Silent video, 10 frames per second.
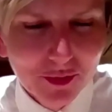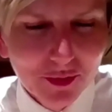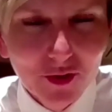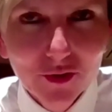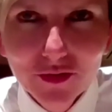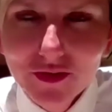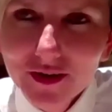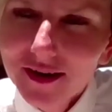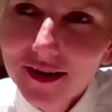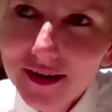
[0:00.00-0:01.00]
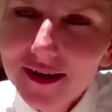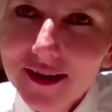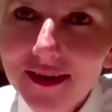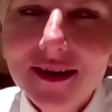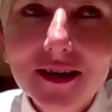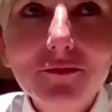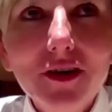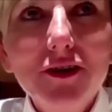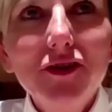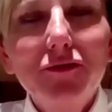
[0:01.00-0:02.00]
of both. And I think at a
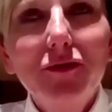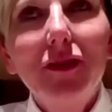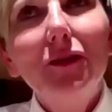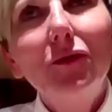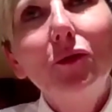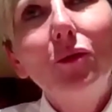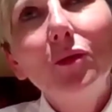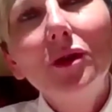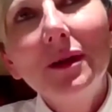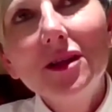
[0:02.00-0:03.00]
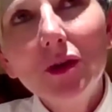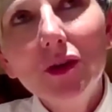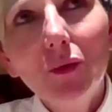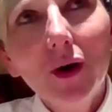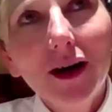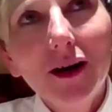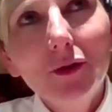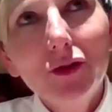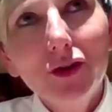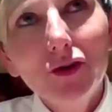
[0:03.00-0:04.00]
very different level, depends where you
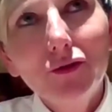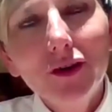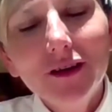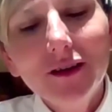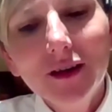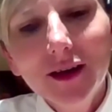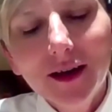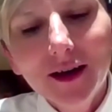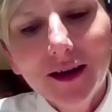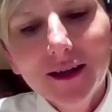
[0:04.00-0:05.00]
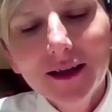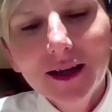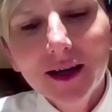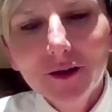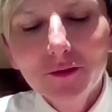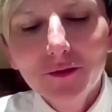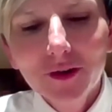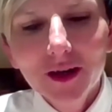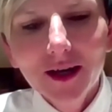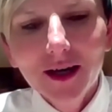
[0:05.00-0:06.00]
are with your career. It kind of
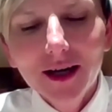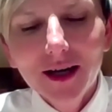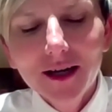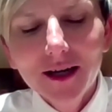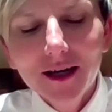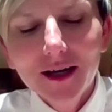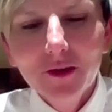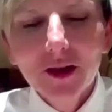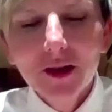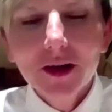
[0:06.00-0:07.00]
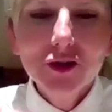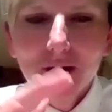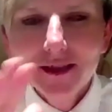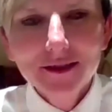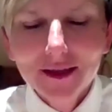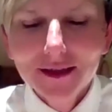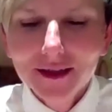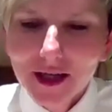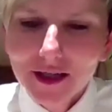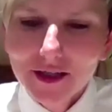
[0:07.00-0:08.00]
fluctuates and
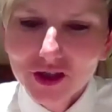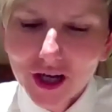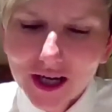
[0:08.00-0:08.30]
it